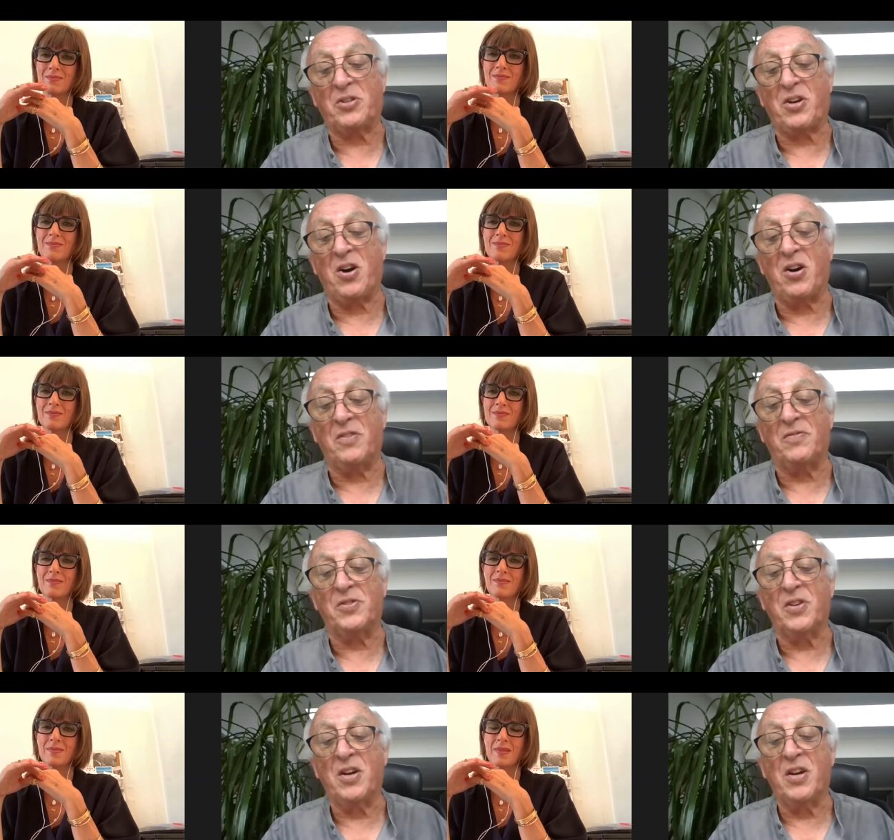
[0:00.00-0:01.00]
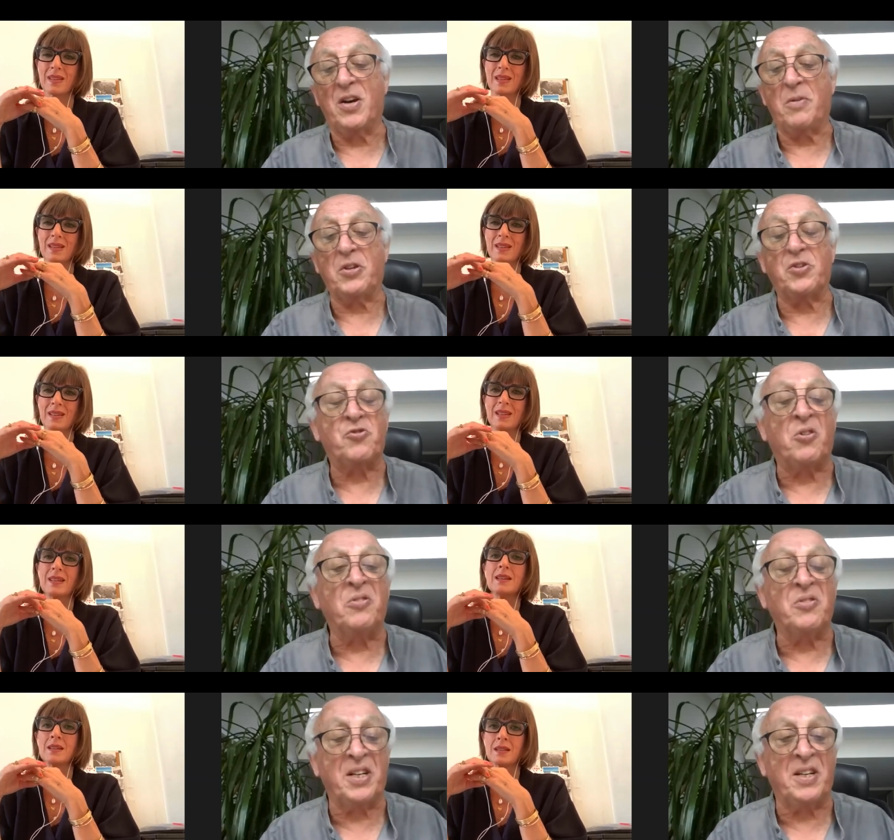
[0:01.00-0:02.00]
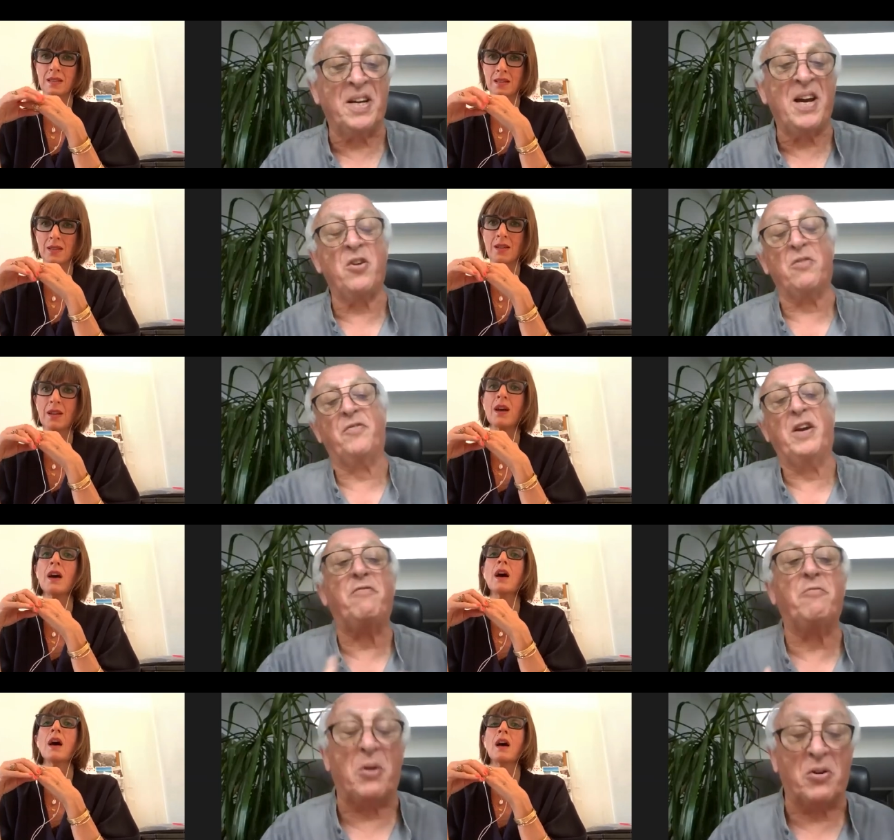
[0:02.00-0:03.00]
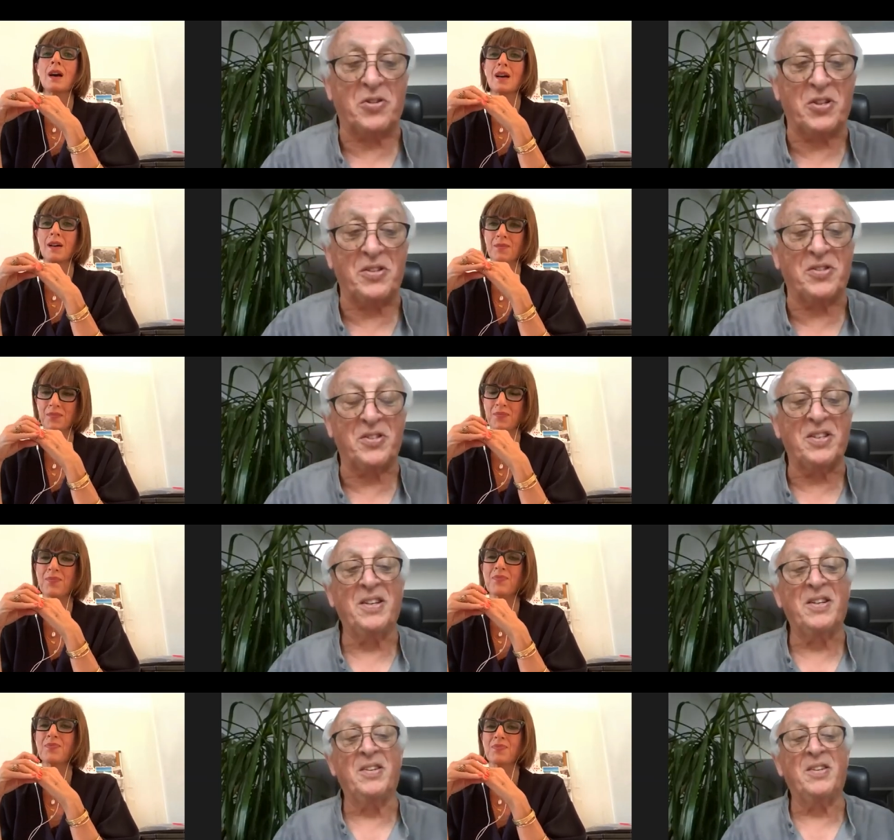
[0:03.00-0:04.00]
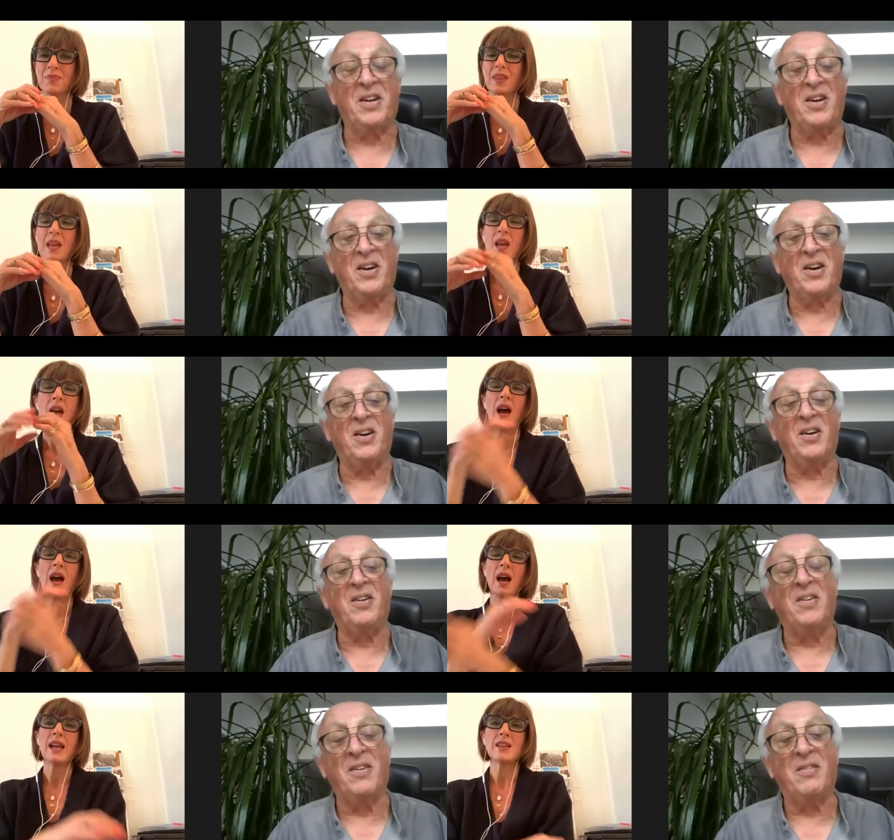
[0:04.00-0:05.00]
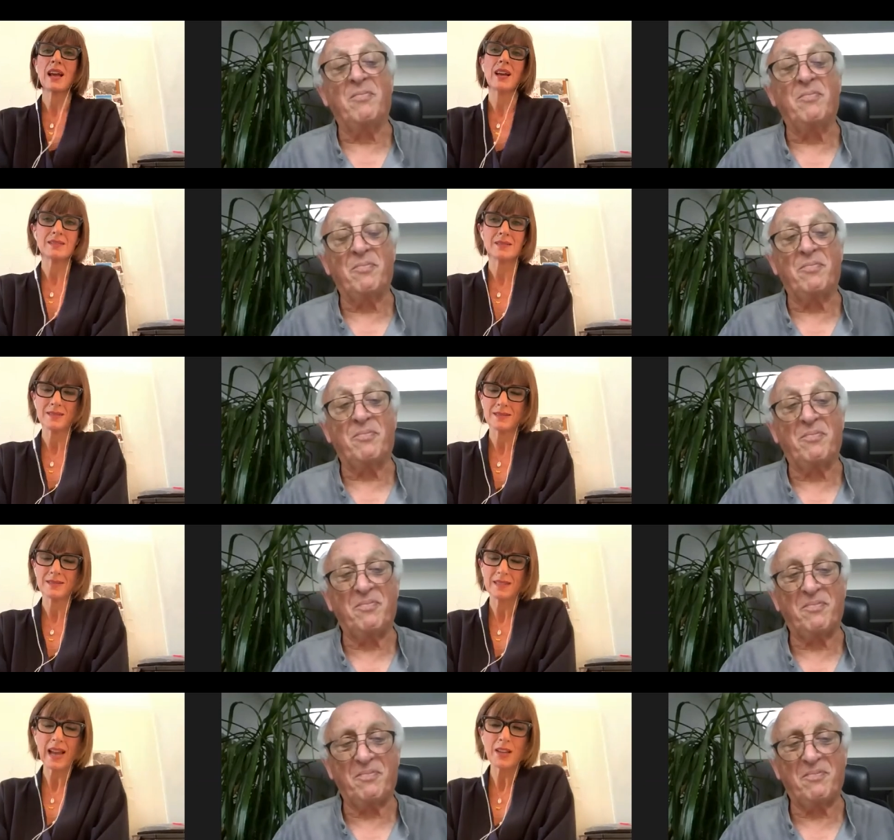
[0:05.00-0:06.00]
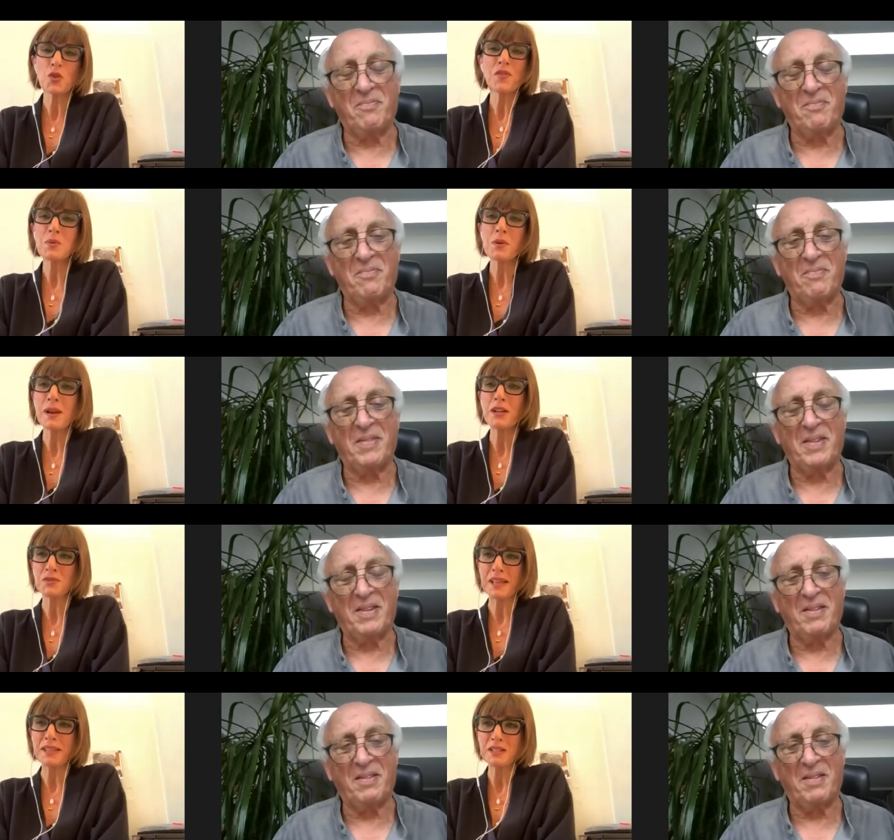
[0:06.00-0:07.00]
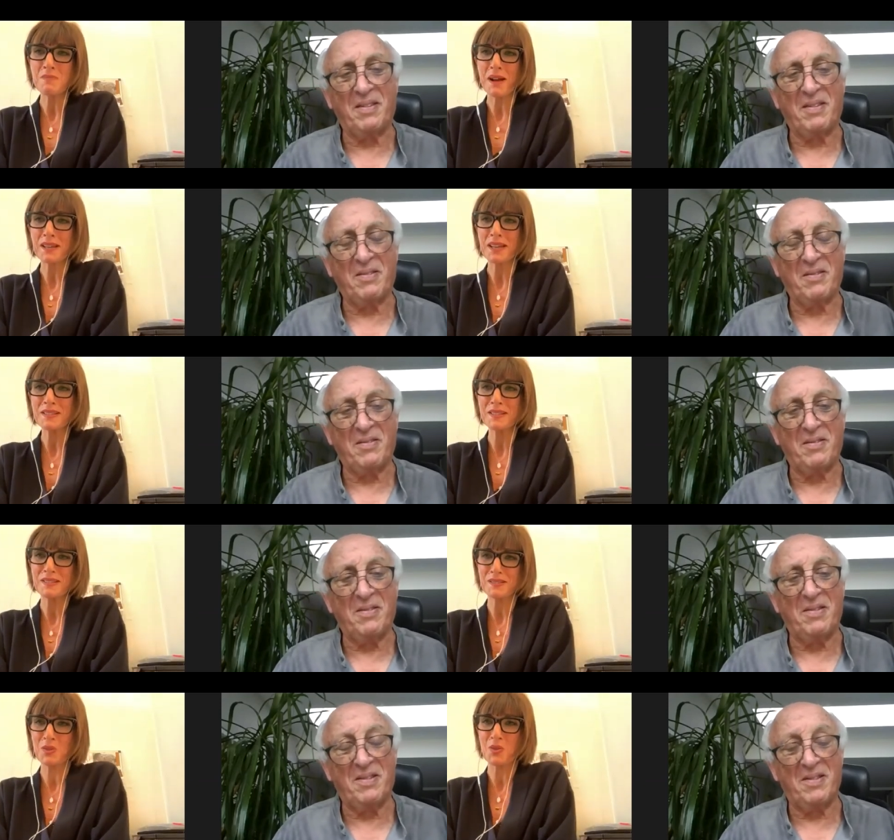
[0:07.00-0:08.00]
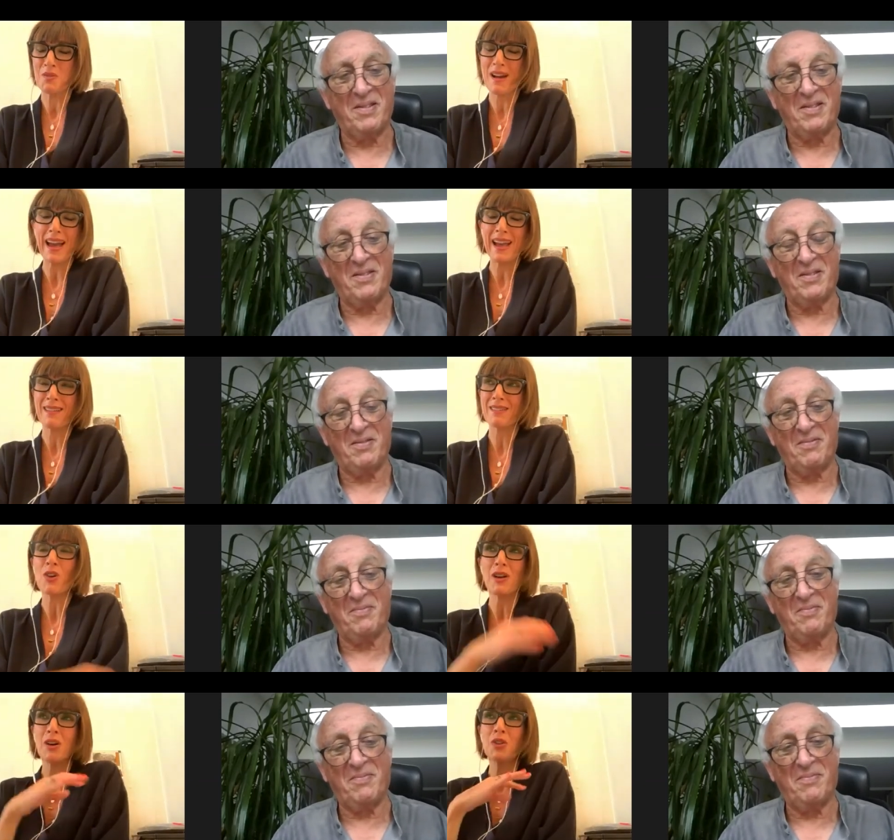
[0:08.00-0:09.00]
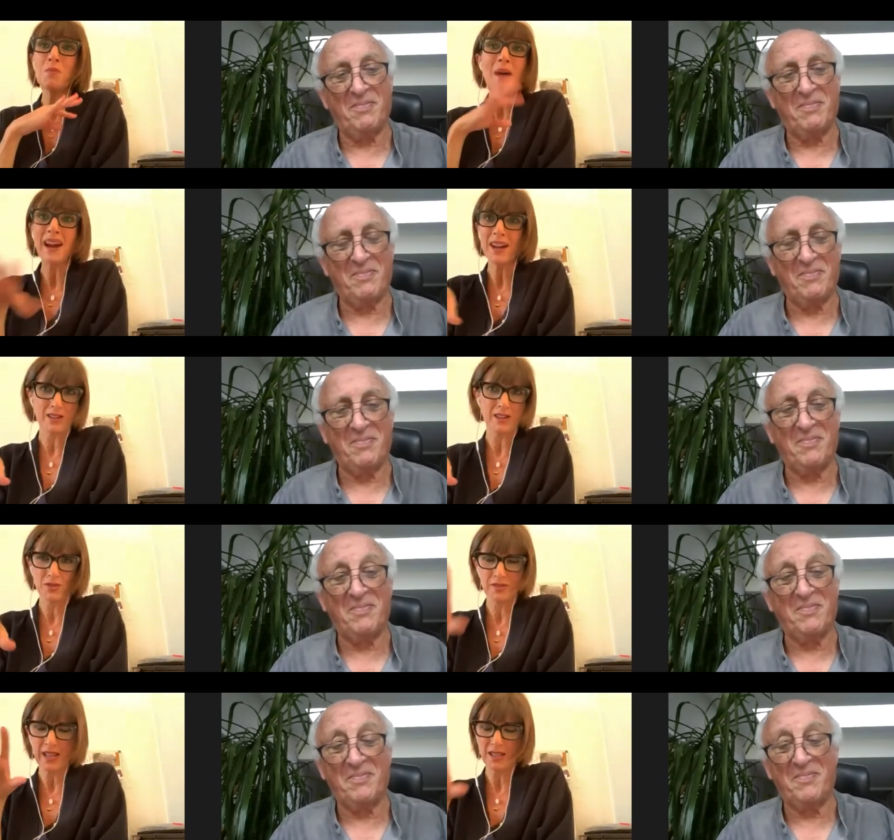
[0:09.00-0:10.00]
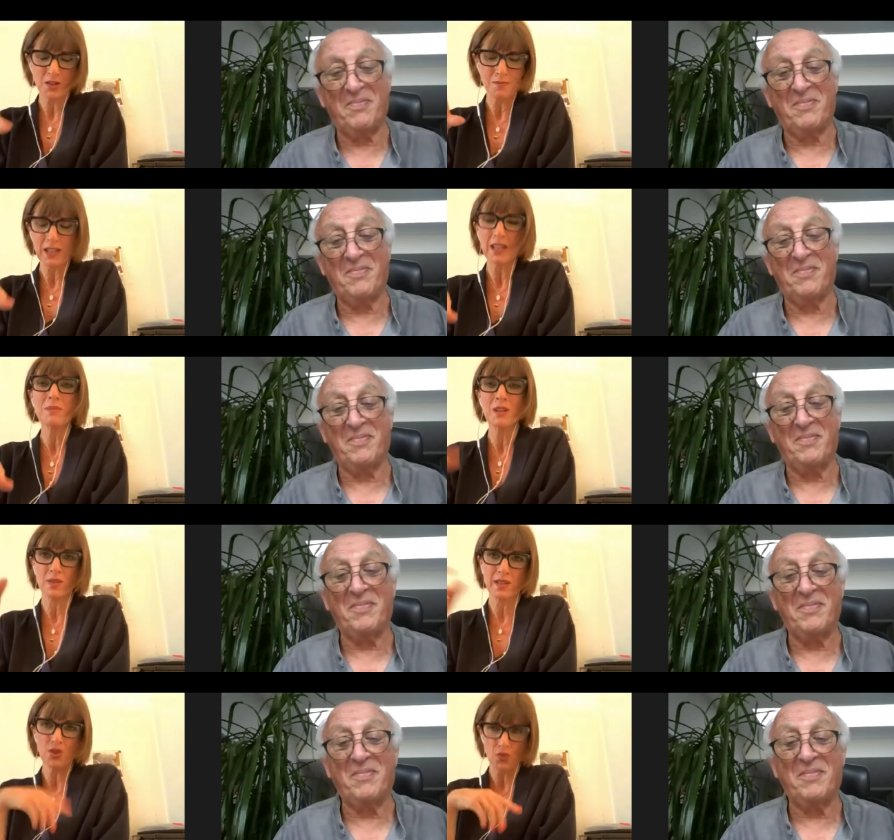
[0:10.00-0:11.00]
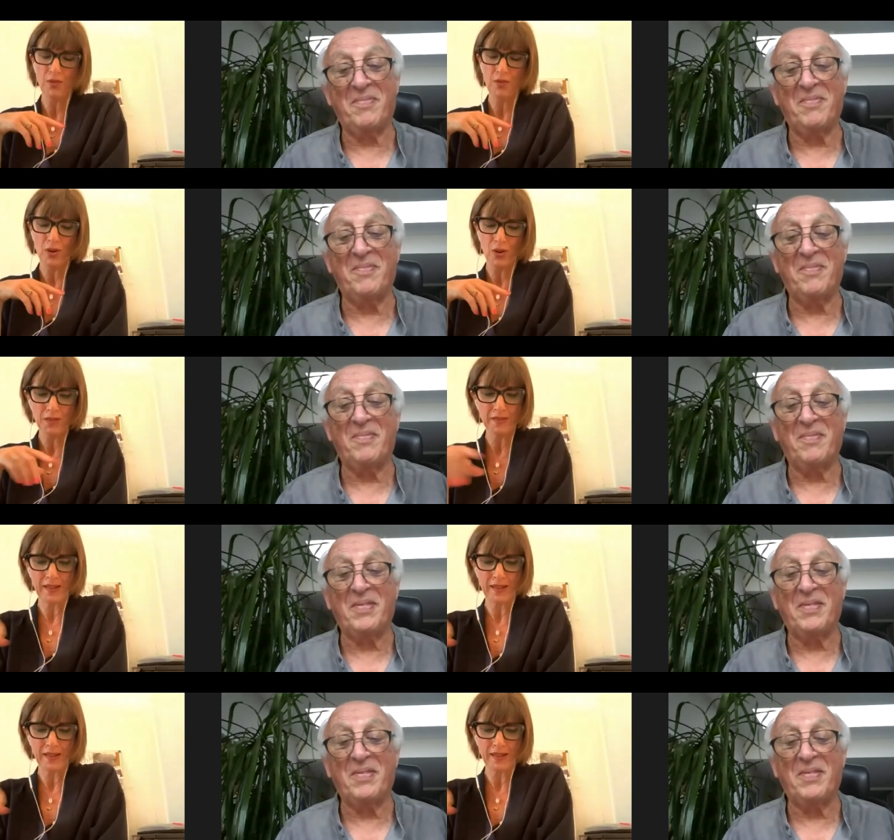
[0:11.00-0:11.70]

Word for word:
Speaker 1: scarves with a strong DNA of gift boxes? I
Speaker 2: know very well the Danish market. So I admire the Danish market because I travel a lot and